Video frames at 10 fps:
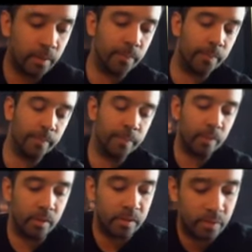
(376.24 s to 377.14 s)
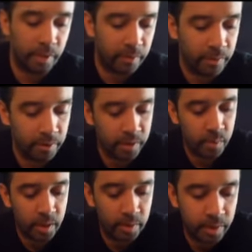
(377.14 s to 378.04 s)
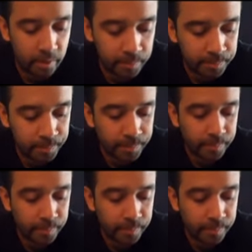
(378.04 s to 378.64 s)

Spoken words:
So let's see if we can figure this one out now.